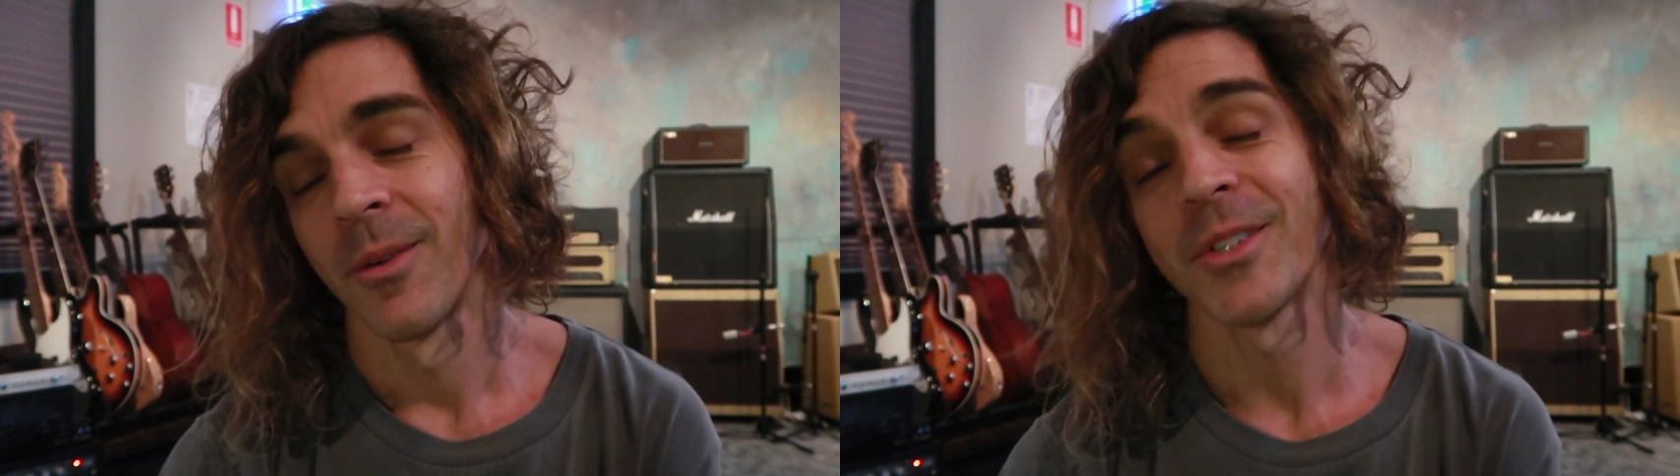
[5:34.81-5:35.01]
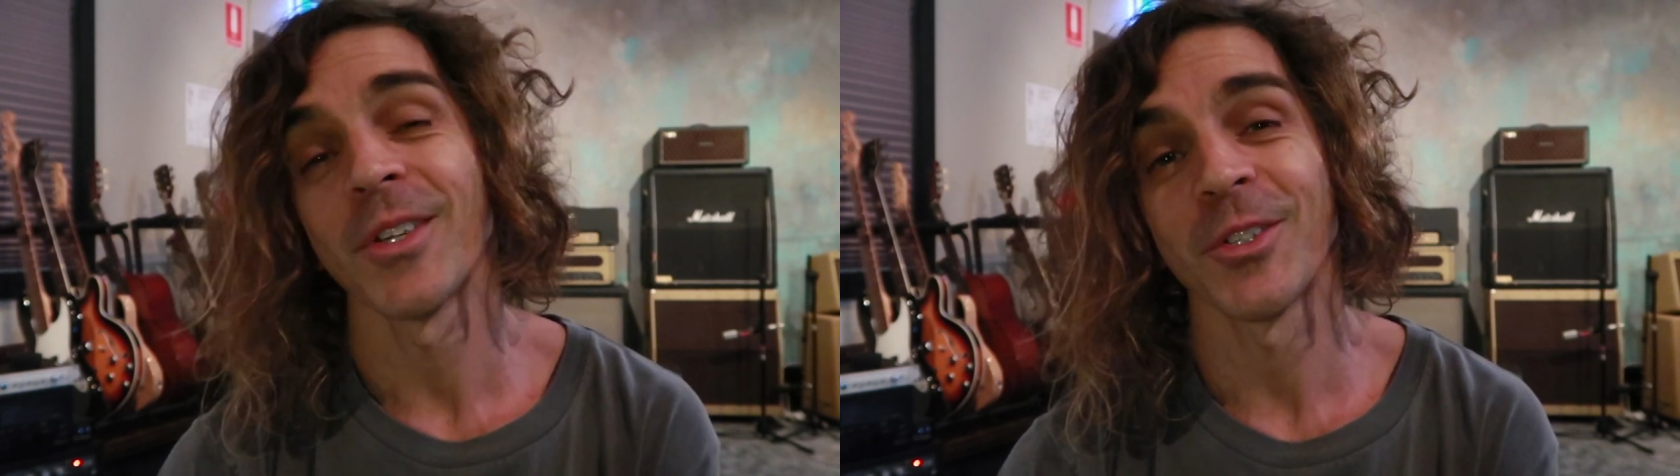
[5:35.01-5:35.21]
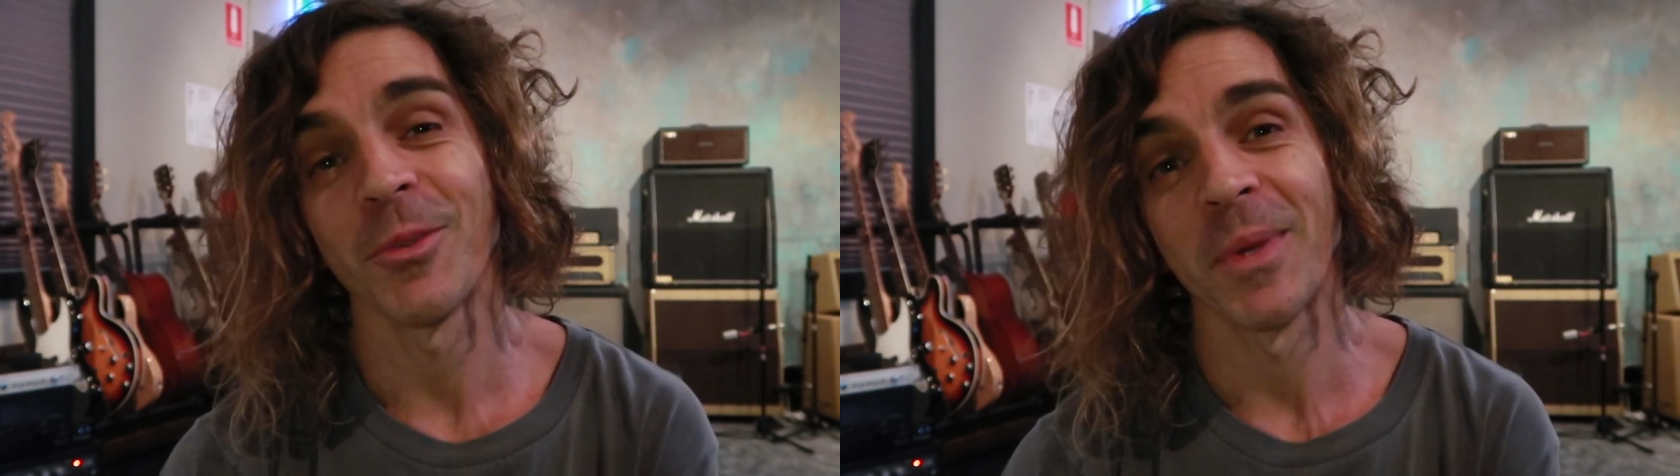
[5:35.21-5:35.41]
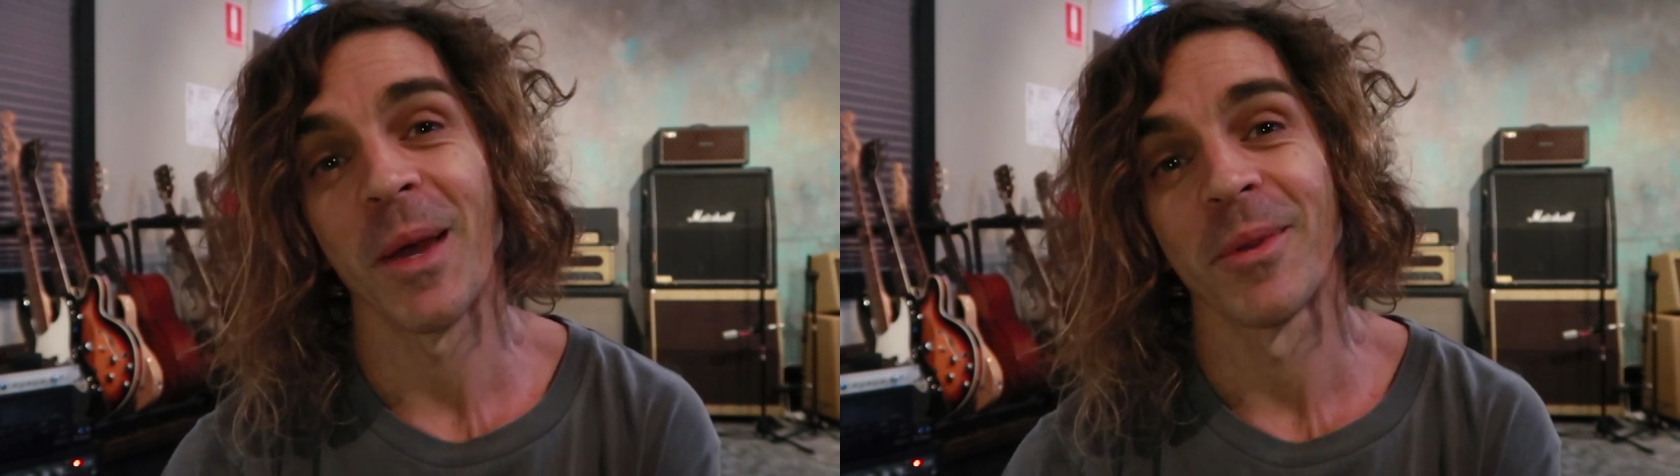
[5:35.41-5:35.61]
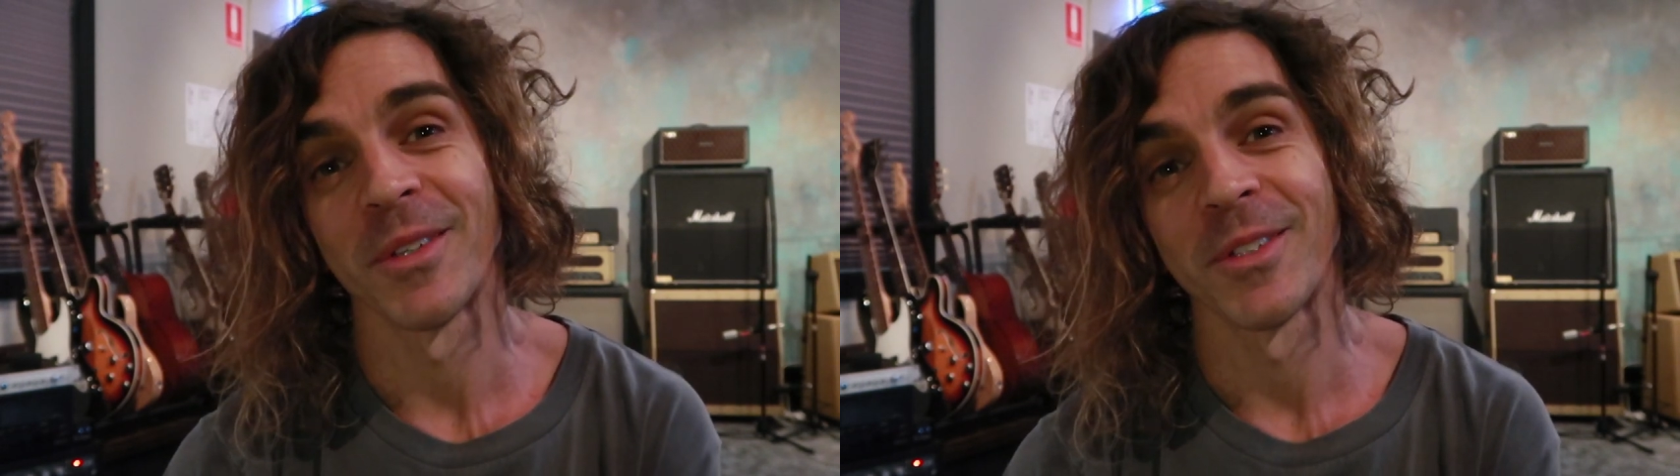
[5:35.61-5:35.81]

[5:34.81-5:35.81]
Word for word: which I should be able to